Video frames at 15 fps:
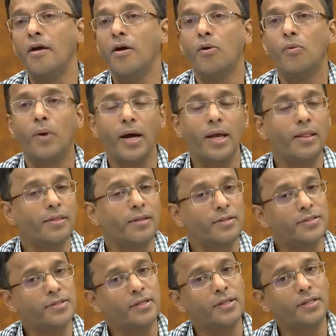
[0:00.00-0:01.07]
While this
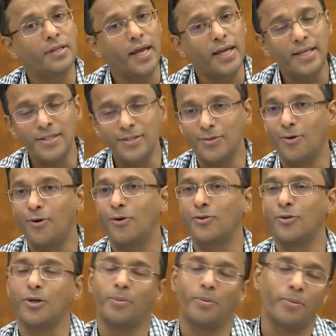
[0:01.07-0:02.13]
is a nice
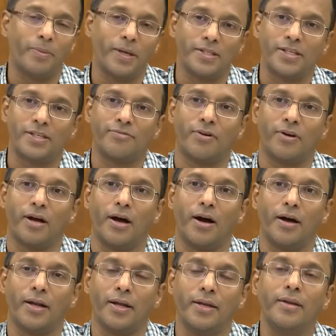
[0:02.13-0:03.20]
orthonormal basis for
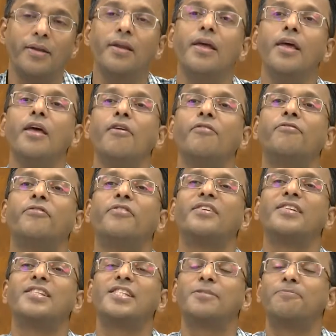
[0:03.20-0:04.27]
Rn, for
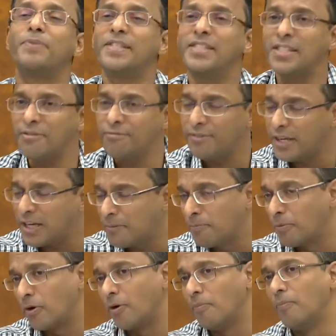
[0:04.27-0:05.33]
a specific
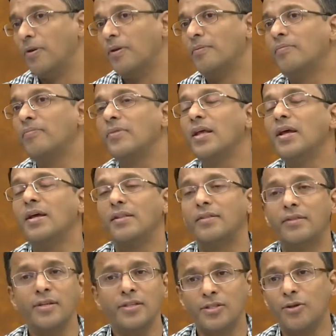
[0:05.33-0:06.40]
problem,
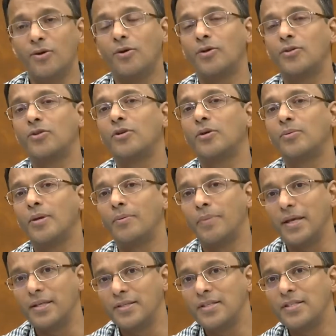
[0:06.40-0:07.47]
this orthonormal
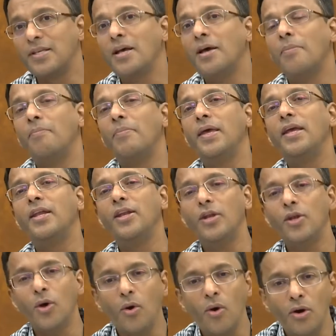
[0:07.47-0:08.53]
basis may
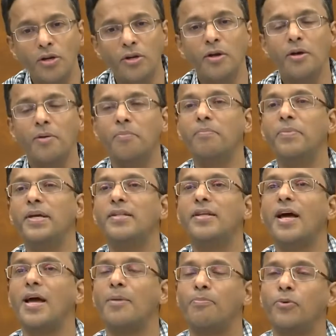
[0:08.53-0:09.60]
not be
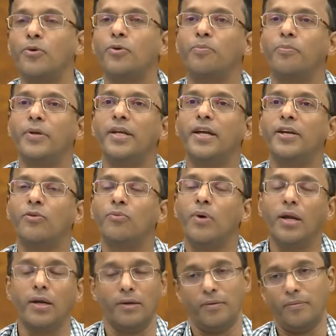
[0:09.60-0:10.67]
the appropriate one.